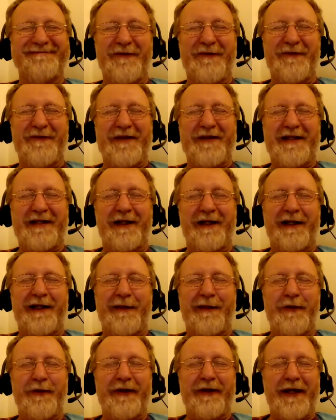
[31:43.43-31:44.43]
physically
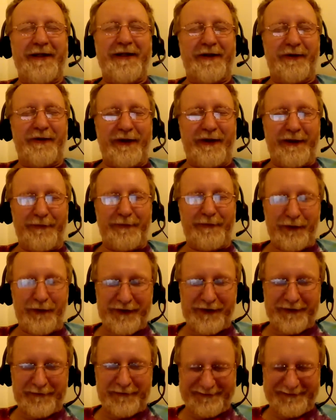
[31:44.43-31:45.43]
communicating to that
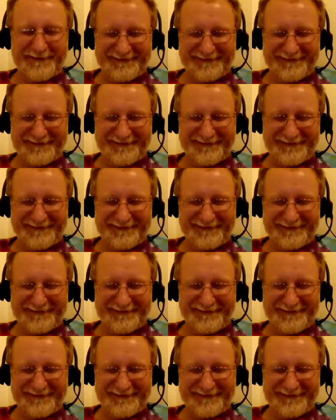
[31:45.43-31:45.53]
person.